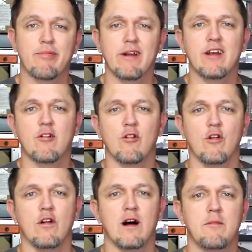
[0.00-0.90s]
pretty
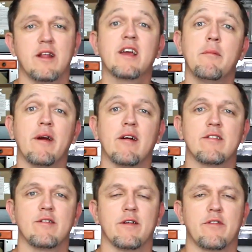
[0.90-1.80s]
cruel. I'm going to compare
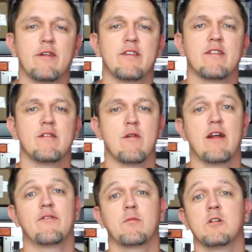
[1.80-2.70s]
it to a 360
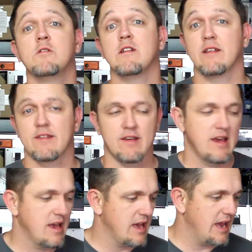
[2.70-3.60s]
rad from Coolants.
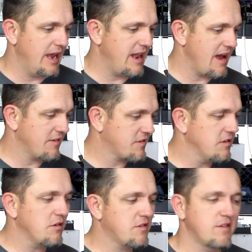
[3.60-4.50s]
It has
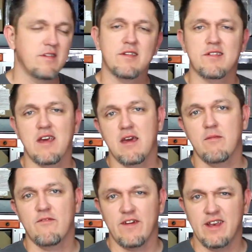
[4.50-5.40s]
close to the
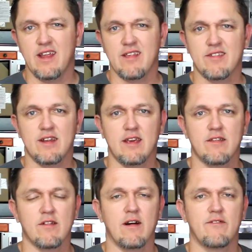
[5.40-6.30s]
same fin
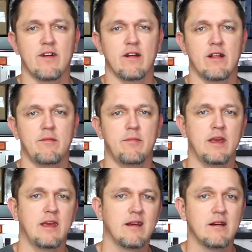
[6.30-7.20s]
density, so I figured it'd
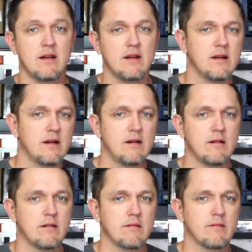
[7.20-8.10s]
be
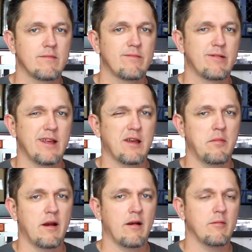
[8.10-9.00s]
pretty
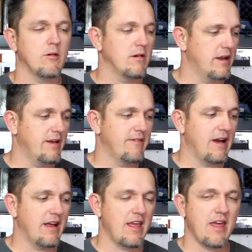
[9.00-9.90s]
comparable, and
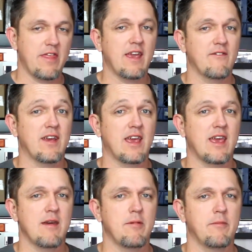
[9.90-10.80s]
I think if it can
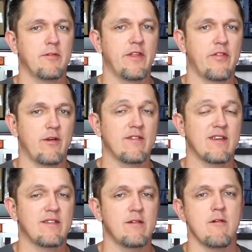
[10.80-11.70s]
keep up with the
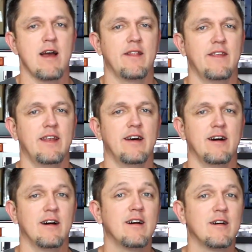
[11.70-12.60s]
360 rad, then
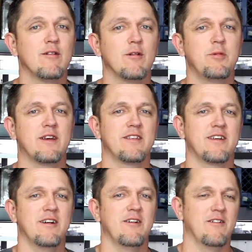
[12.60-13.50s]
we'll be good to
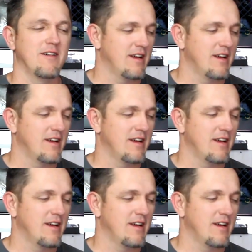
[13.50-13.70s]
go.